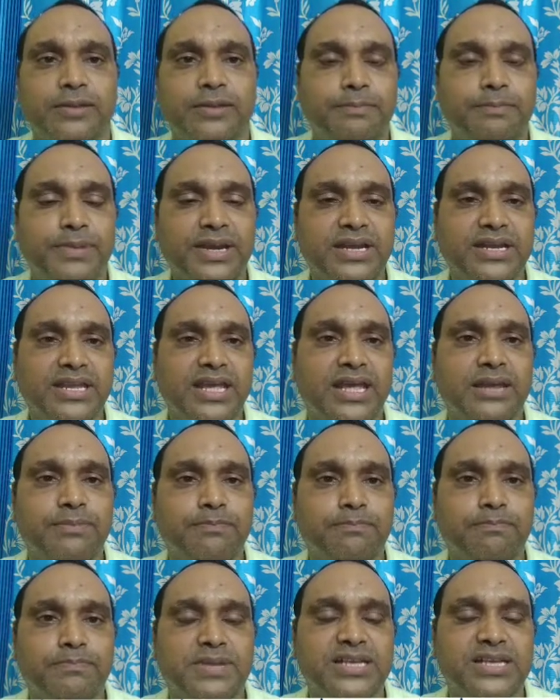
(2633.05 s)

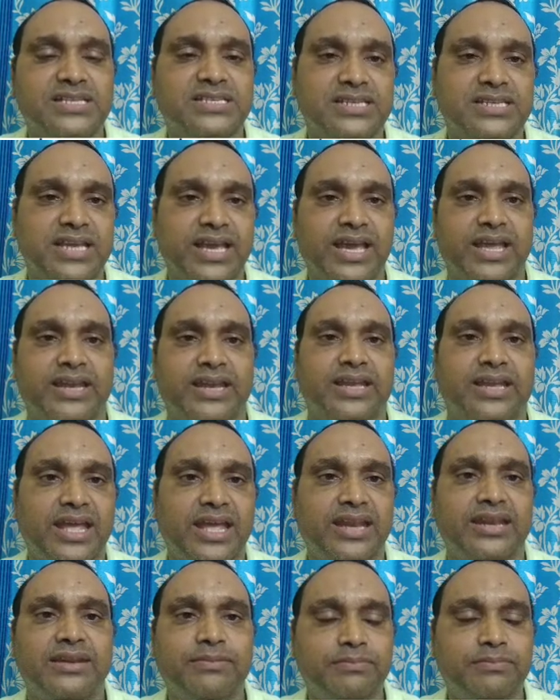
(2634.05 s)
PTR plus N.
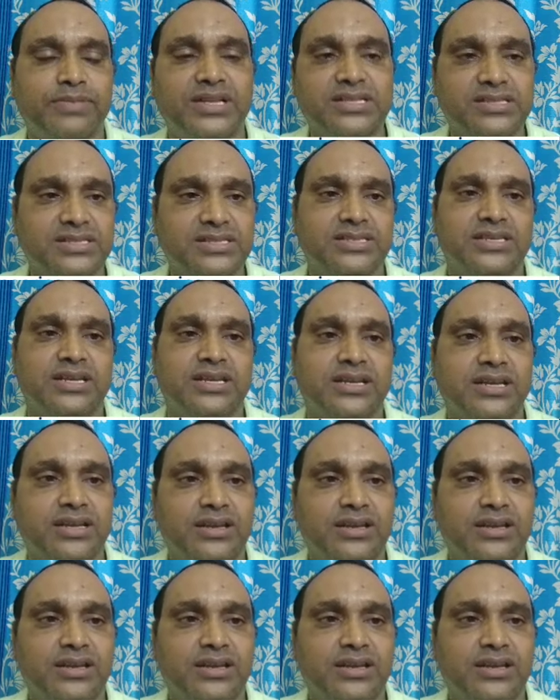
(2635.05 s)
N means